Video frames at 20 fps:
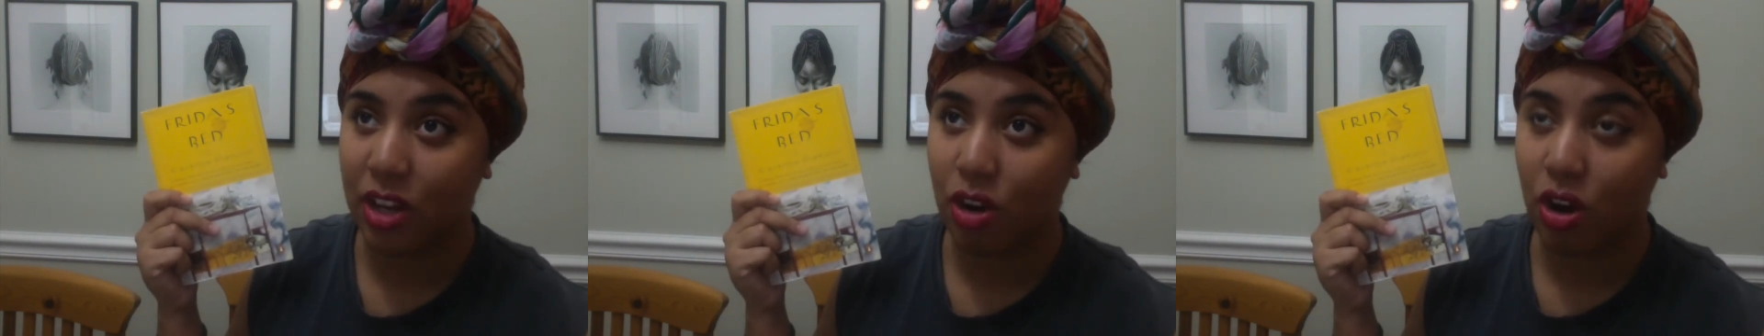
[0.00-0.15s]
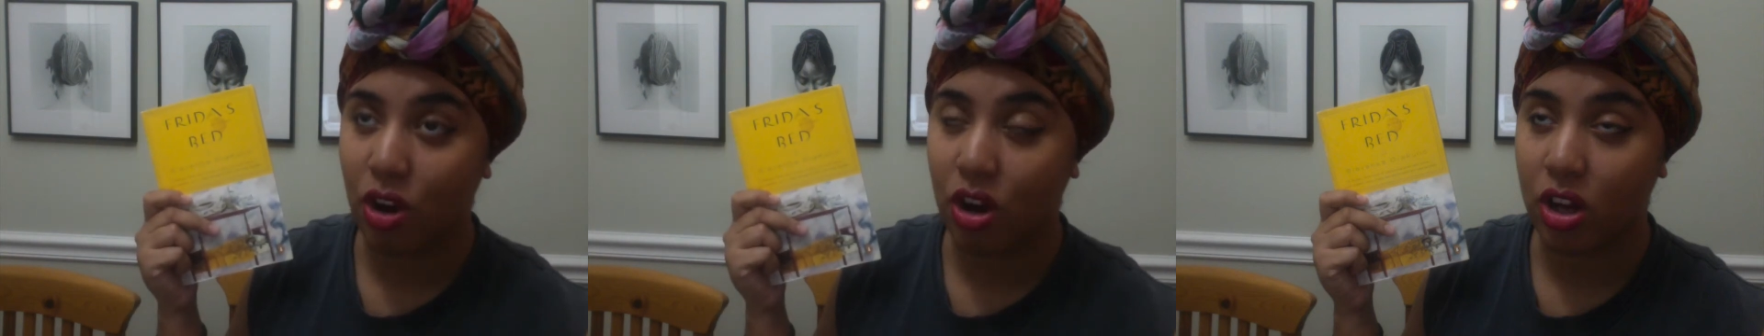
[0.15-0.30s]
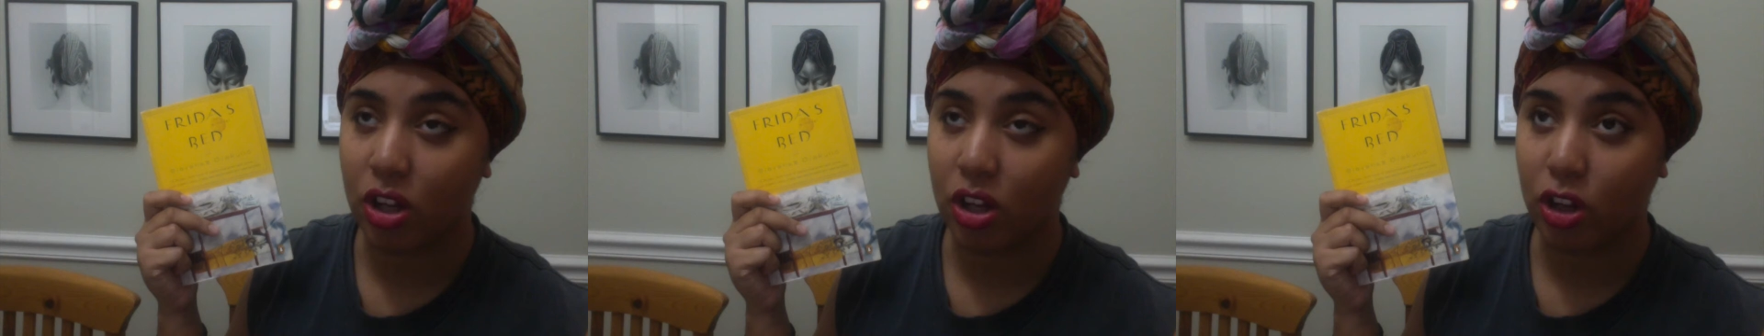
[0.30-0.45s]

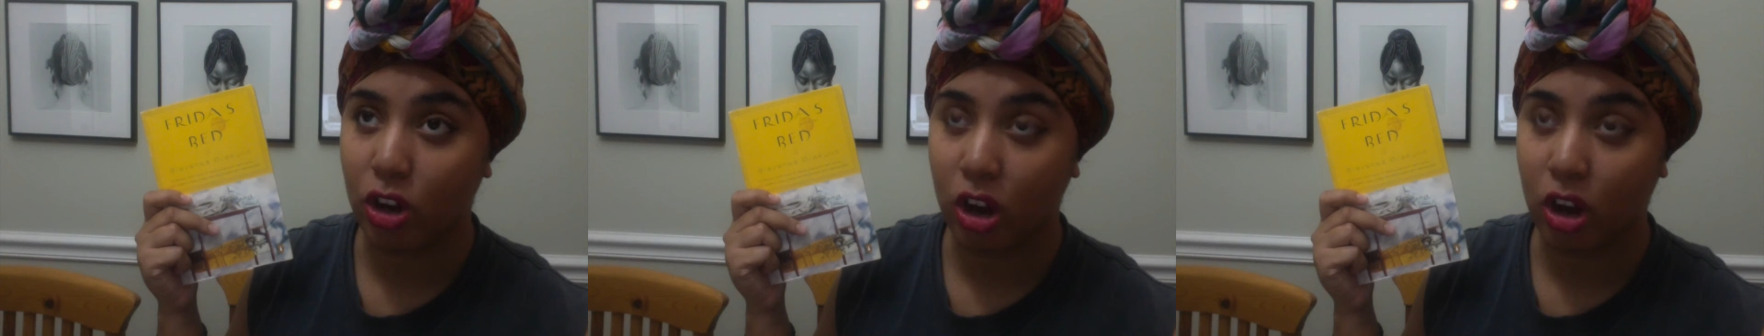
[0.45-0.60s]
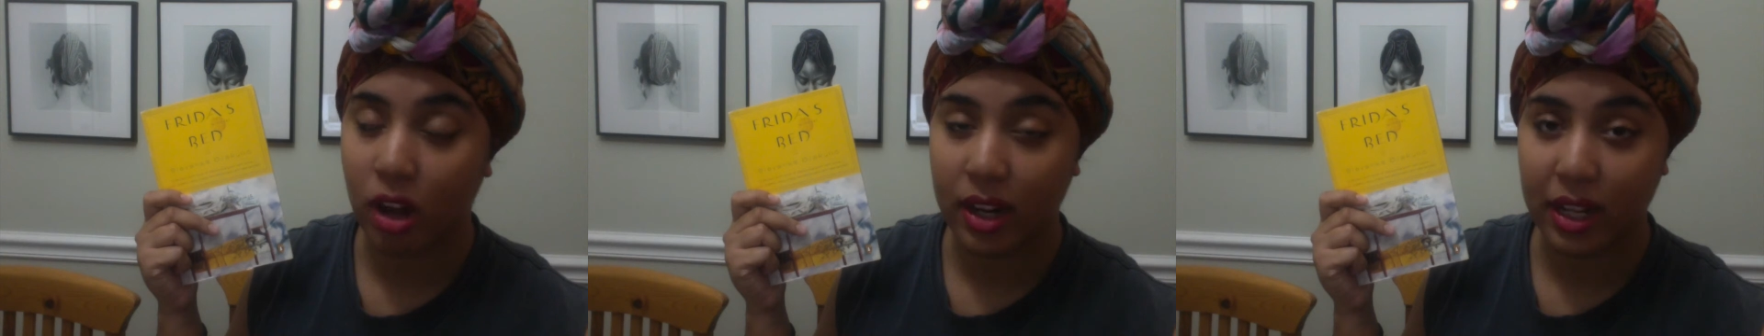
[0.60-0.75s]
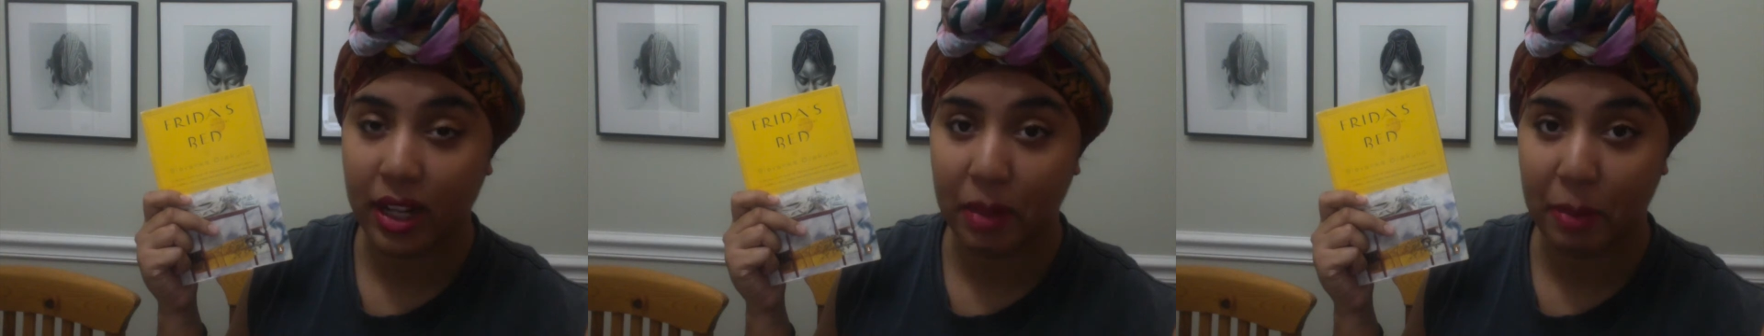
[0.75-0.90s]
on
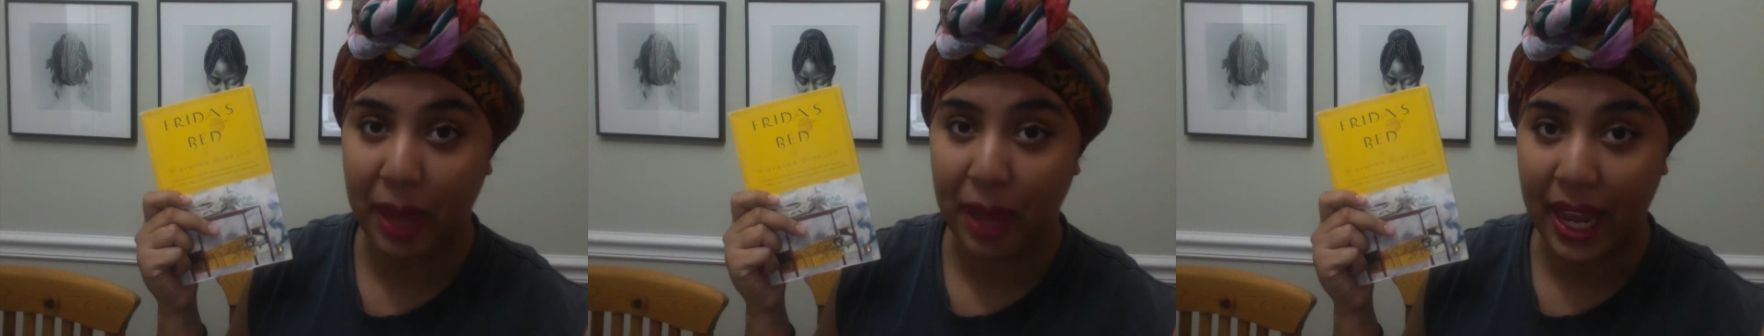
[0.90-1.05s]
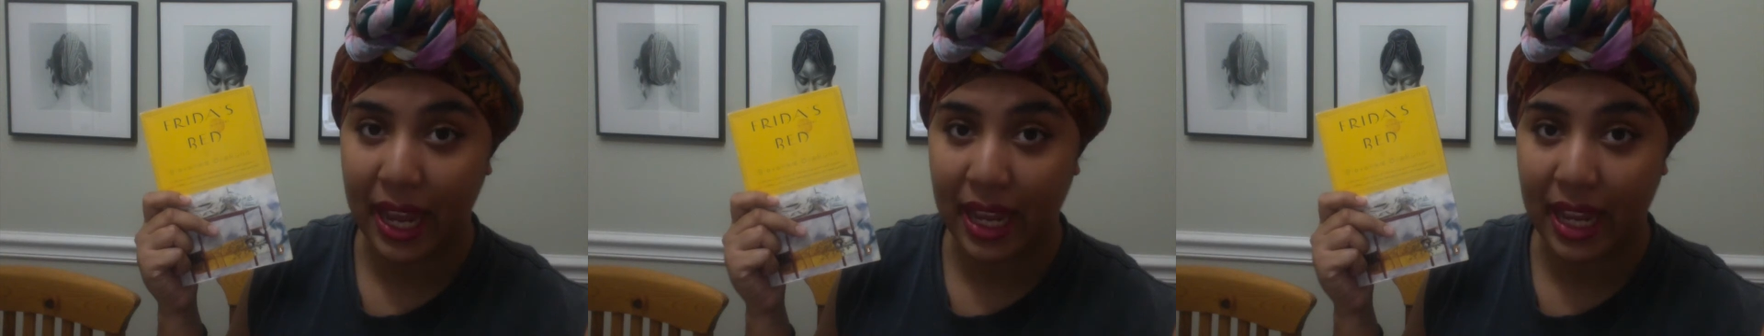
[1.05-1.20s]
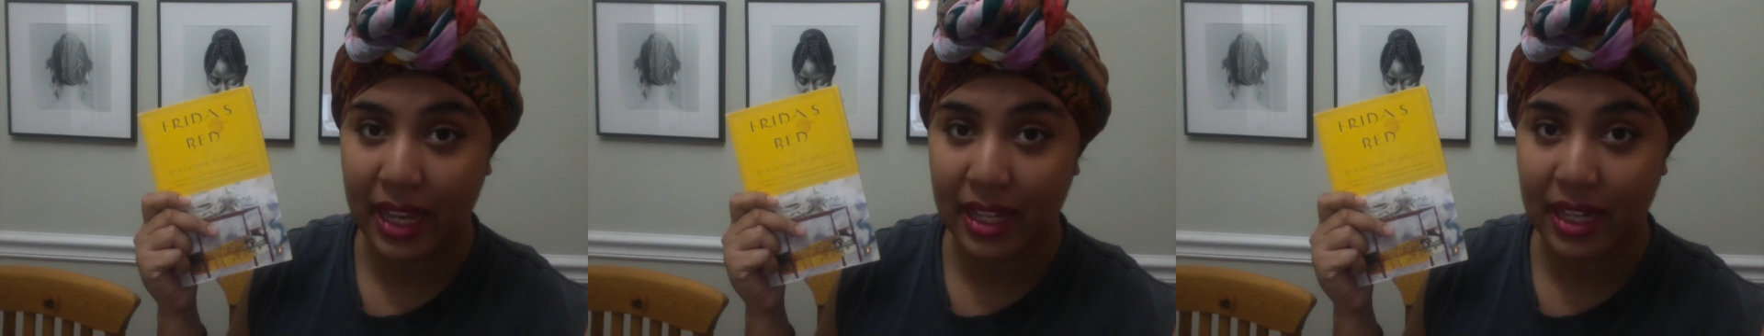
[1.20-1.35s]
chronic
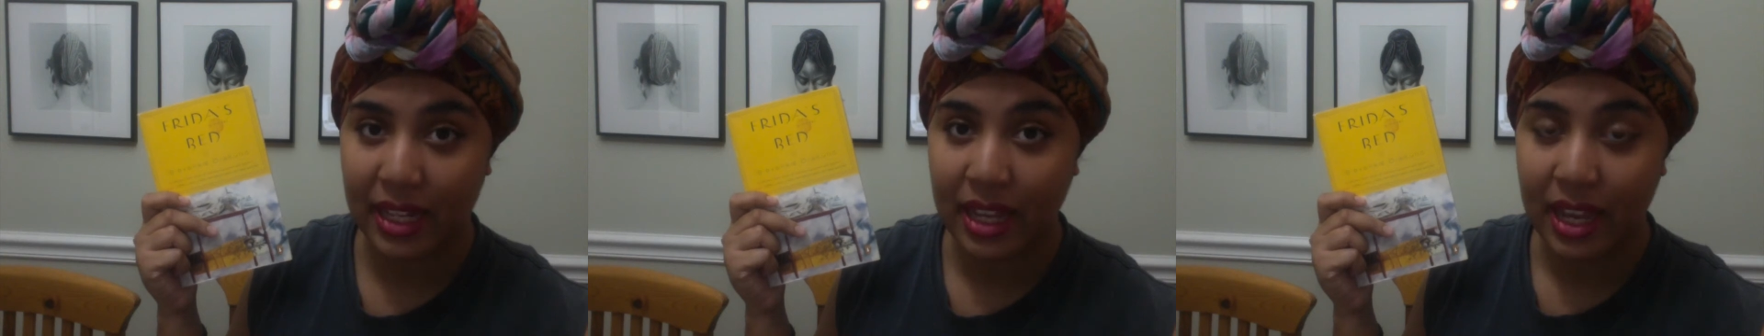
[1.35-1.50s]
pain.